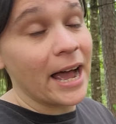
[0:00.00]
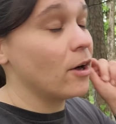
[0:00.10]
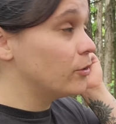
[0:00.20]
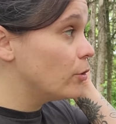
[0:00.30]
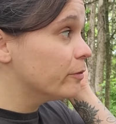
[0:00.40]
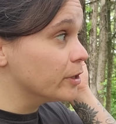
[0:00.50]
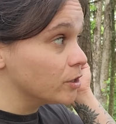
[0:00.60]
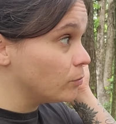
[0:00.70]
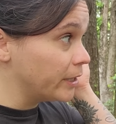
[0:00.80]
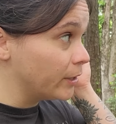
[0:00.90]
down
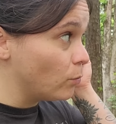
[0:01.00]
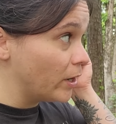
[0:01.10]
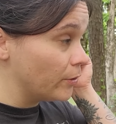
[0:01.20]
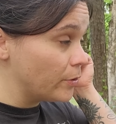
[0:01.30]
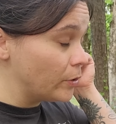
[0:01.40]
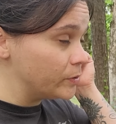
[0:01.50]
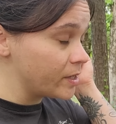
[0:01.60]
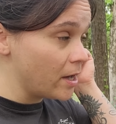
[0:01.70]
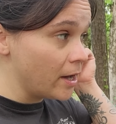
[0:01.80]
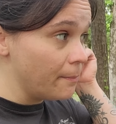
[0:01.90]
over like where
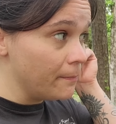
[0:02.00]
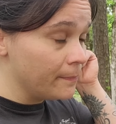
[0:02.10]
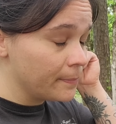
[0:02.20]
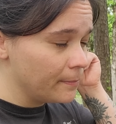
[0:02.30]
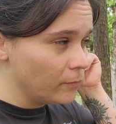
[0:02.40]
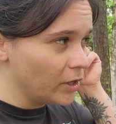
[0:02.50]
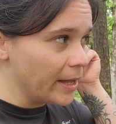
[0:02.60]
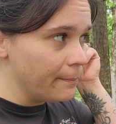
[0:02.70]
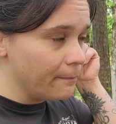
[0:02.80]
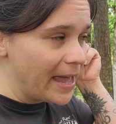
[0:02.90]
those um what are
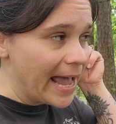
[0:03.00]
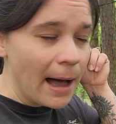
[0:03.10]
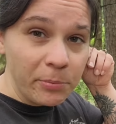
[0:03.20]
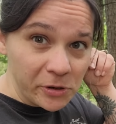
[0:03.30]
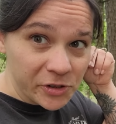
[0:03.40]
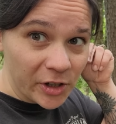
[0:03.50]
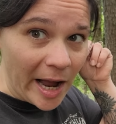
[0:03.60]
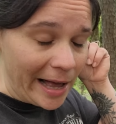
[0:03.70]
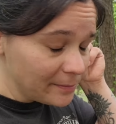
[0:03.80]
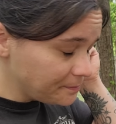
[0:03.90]
they? May apples are
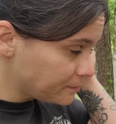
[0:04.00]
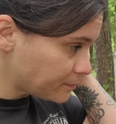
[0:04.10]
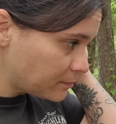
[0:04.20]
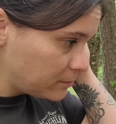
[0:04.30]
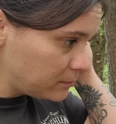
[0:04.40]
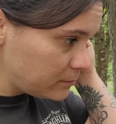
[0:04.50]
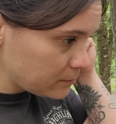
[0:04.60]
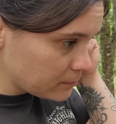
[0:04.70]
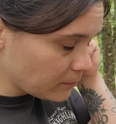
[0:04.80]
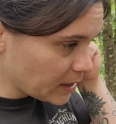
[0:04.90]
at.
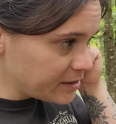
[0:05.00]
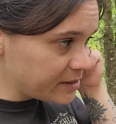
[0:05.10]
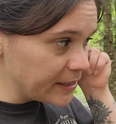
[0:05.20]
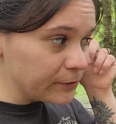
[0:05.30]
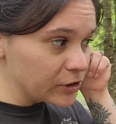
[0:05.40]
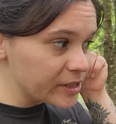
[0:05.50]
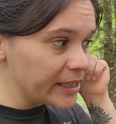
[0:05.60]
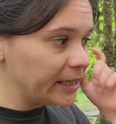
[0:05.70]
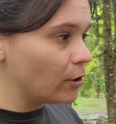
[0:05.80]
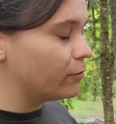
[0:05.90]
Yeah. To see if there's
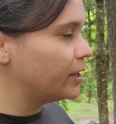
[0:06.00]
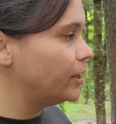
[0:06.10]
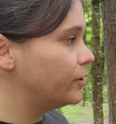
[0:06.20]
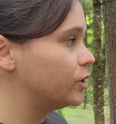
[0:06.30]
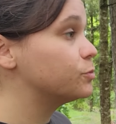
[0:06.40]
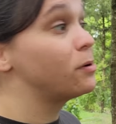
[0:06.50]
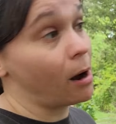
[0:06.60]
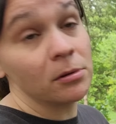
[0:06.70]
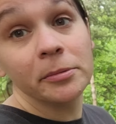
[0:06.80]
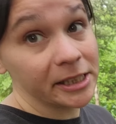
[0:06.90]
any over there. there's
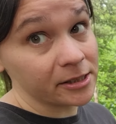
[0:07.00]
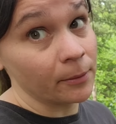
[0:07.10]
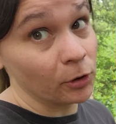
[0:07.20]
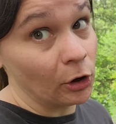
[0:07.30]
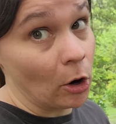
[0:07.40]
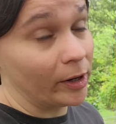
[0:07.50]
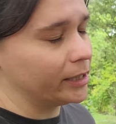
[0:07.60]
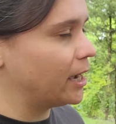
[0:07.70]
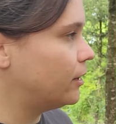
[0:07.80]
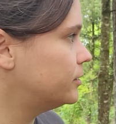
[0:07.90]
probably some May growing
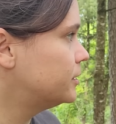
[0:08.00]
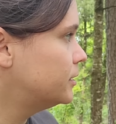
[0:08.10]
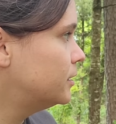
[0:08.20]
pops? now.